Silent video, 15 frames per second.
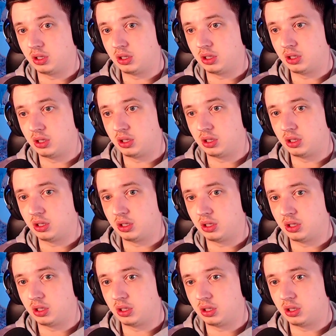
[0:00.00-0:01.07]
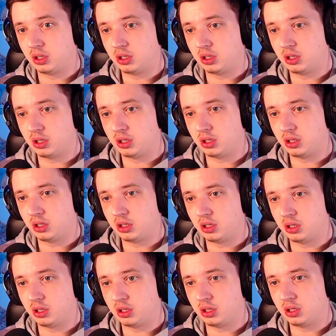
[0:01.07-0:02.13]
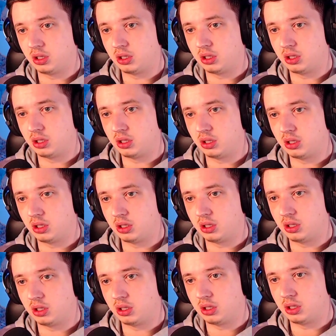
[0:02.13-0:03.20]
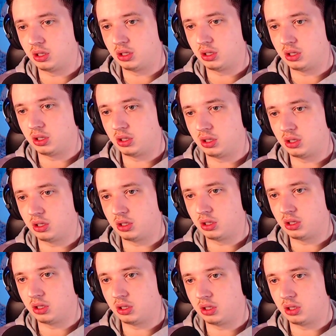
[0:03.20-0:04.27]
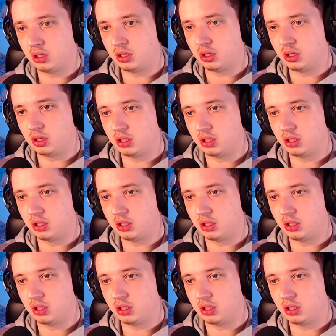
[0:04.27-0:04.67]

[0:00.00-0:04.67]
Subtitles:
(no one is talking)